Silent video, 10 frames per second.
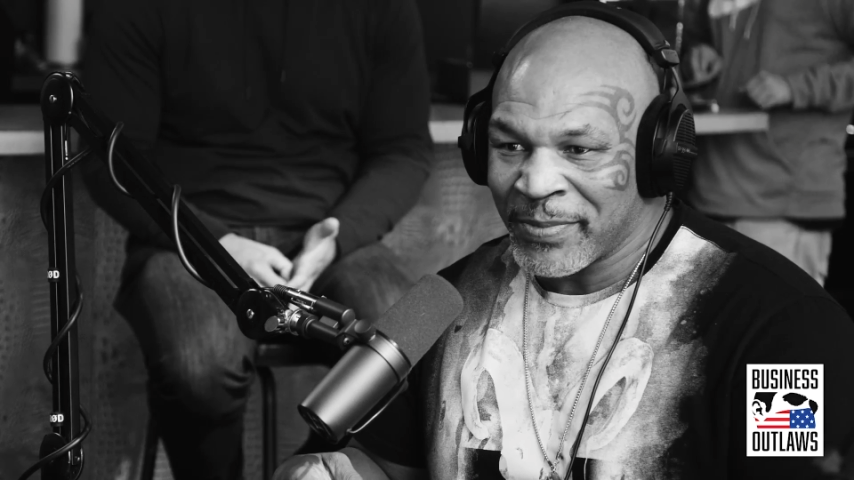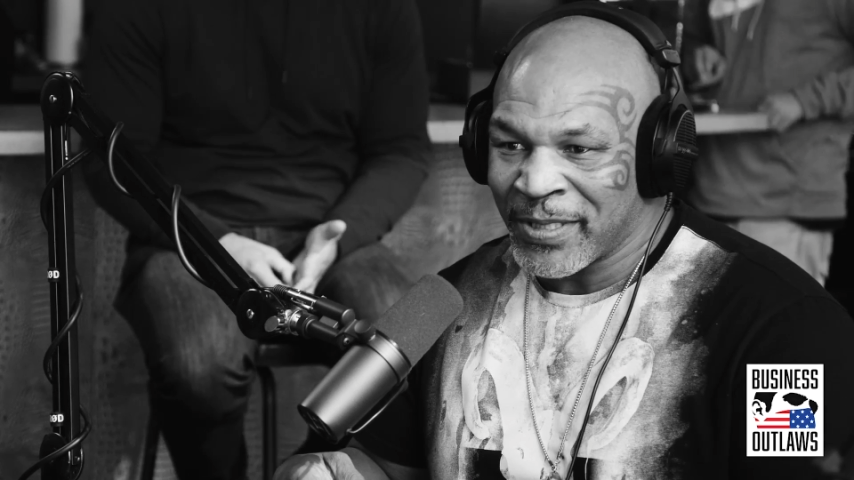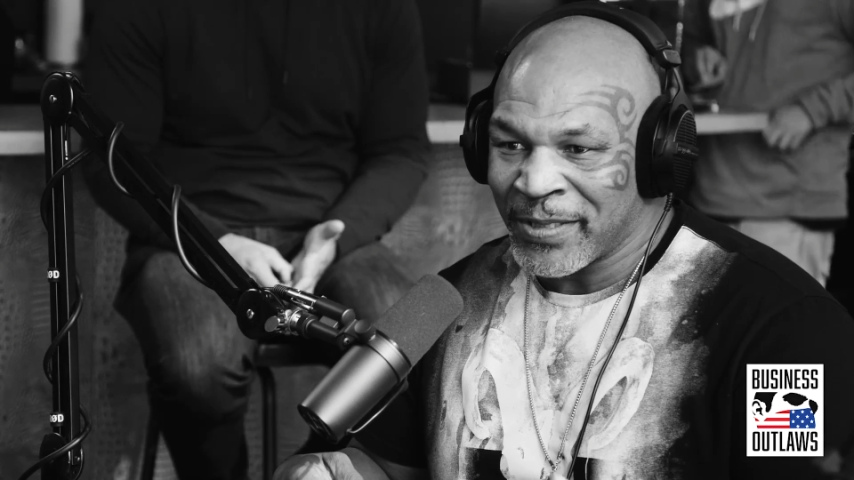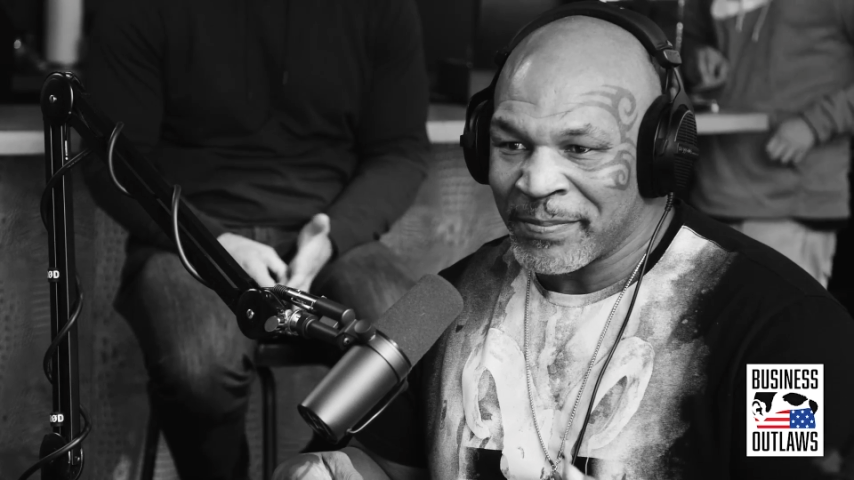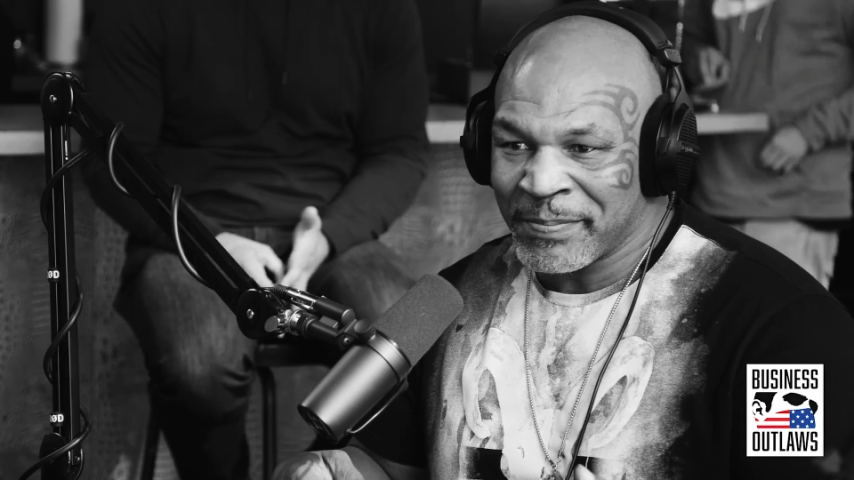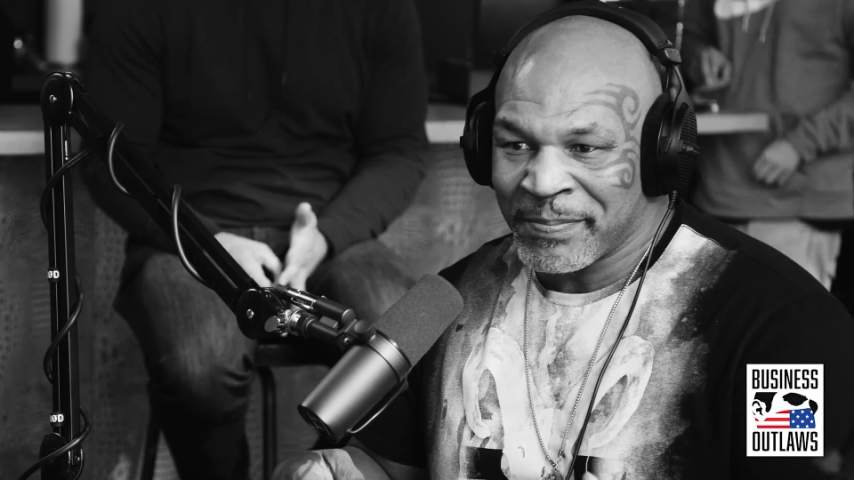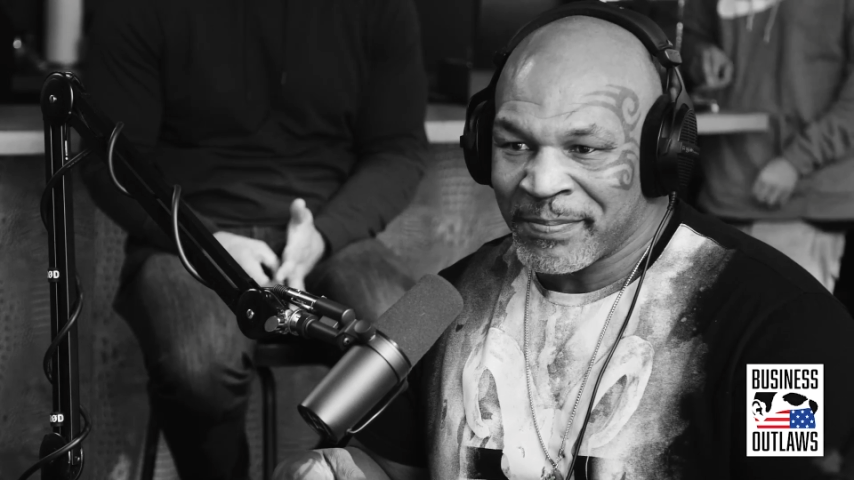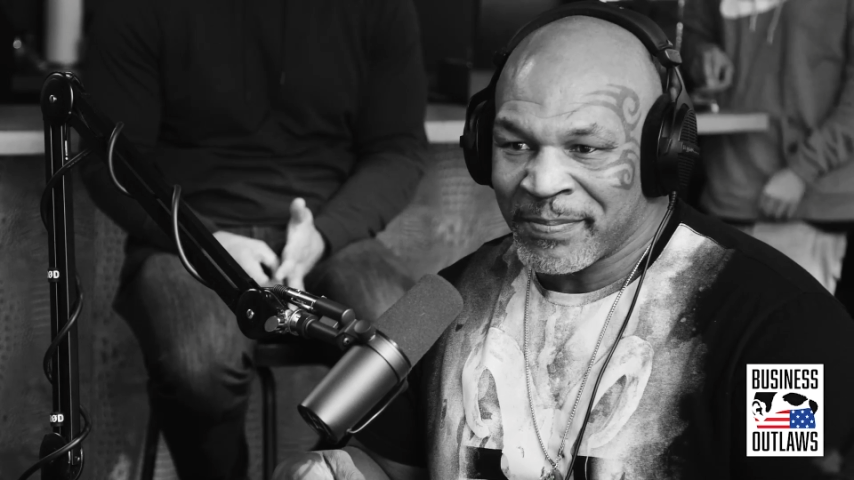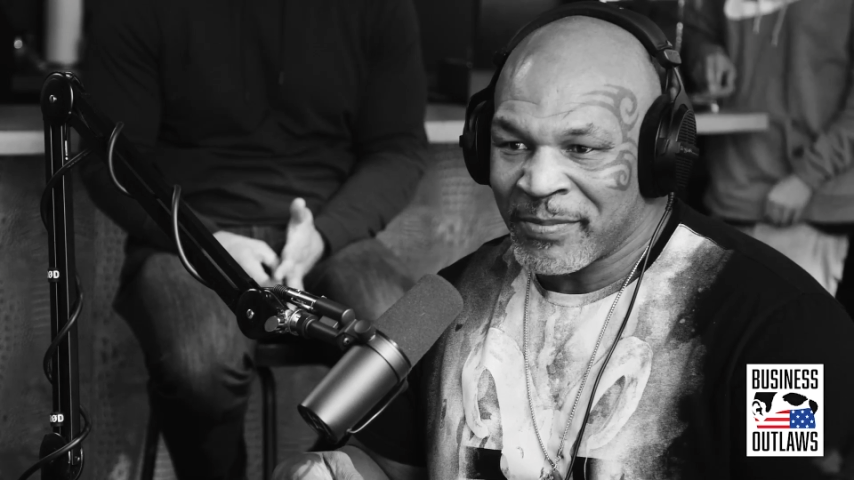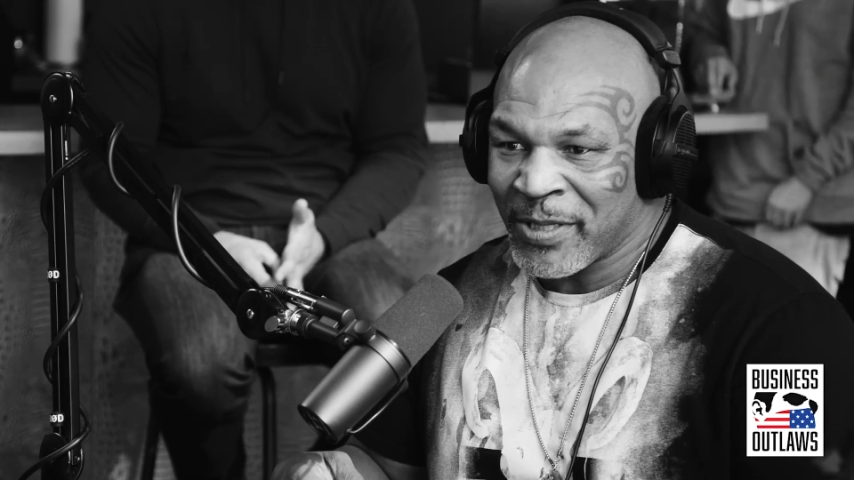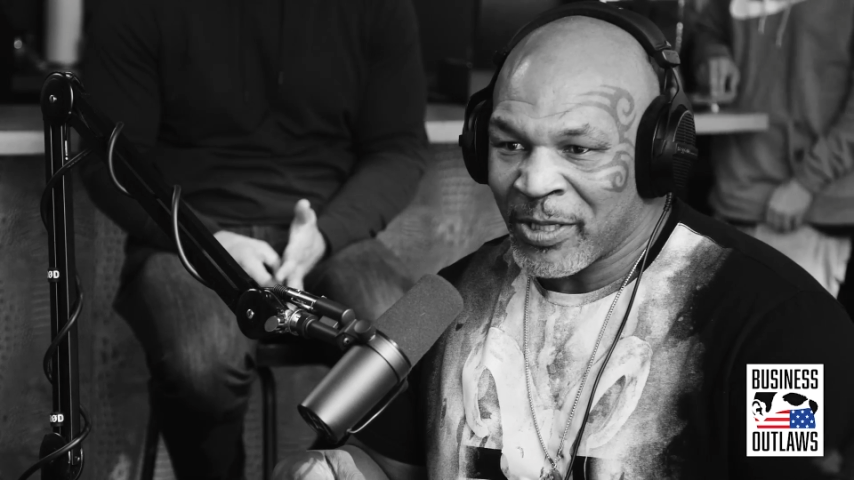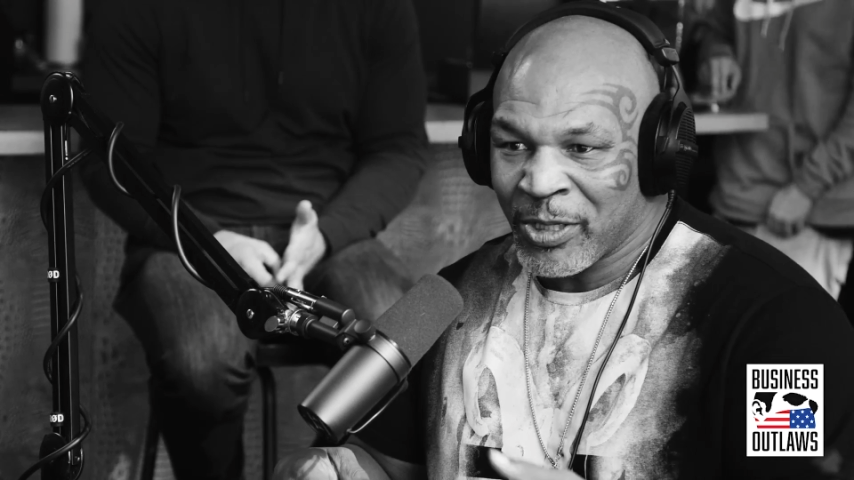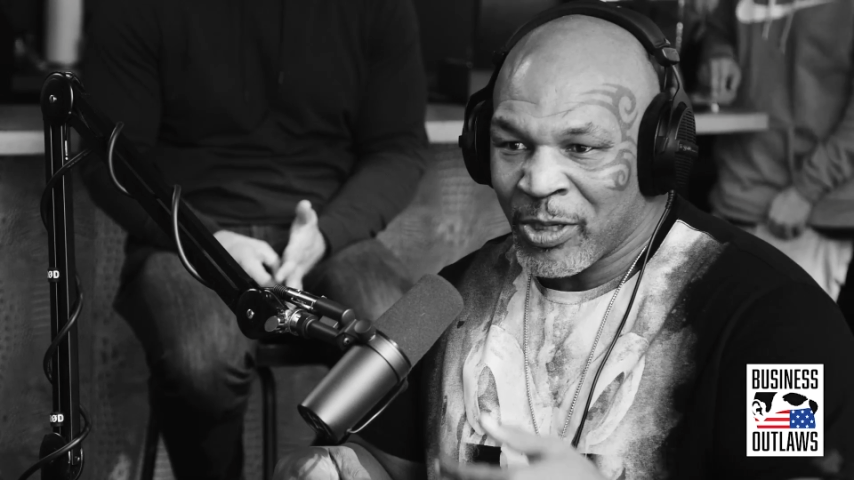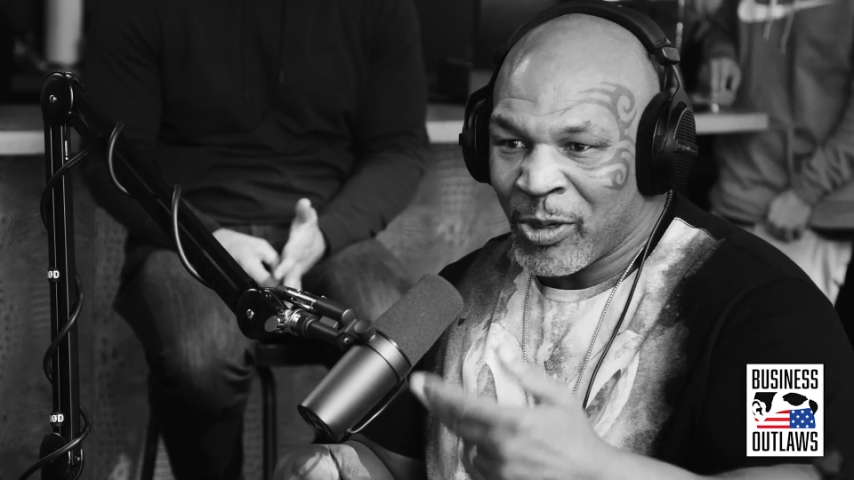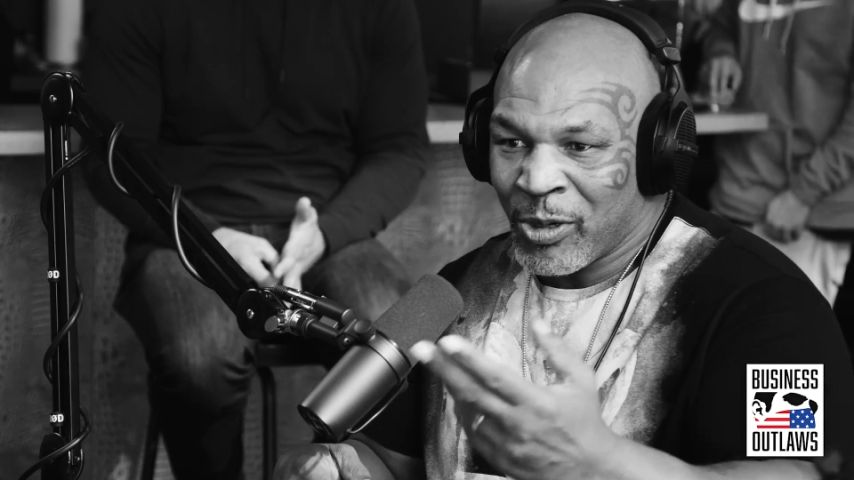um, they're gonna
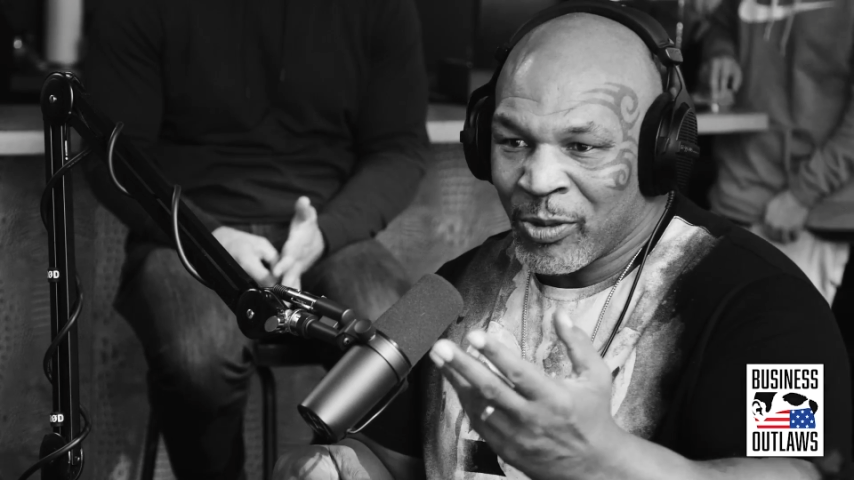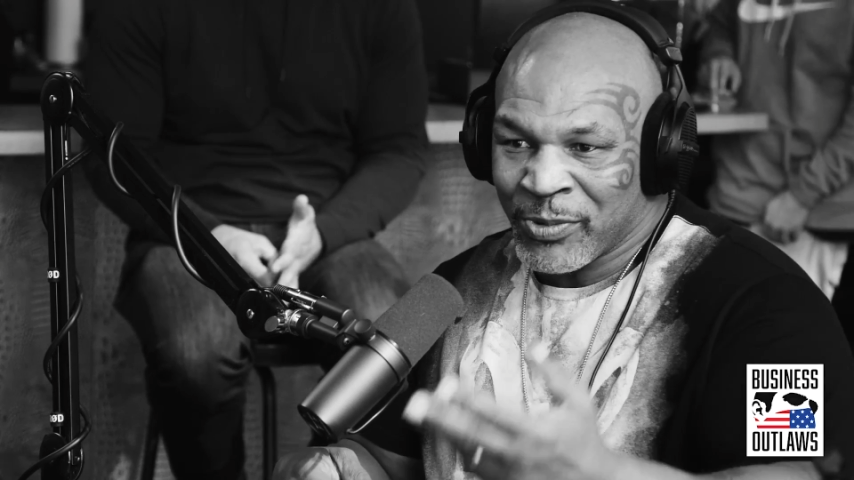Doesn't go matter.